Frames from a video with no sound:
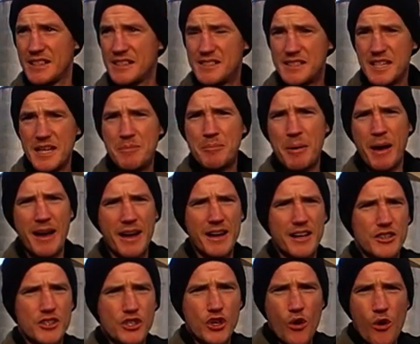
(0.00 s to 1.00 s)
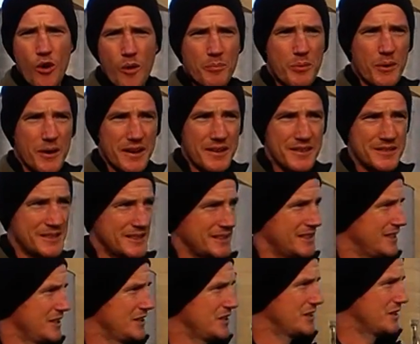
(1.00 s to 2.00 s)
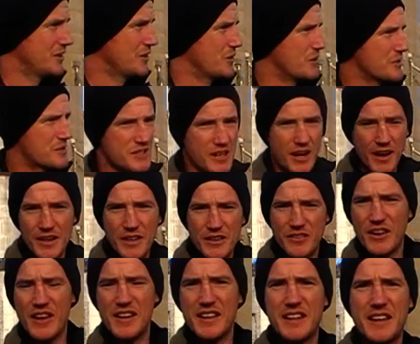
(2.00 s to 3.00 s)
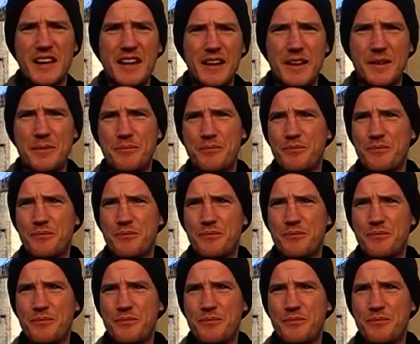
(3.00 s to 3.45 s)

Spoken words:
Deepak Chopra, who's kind of like a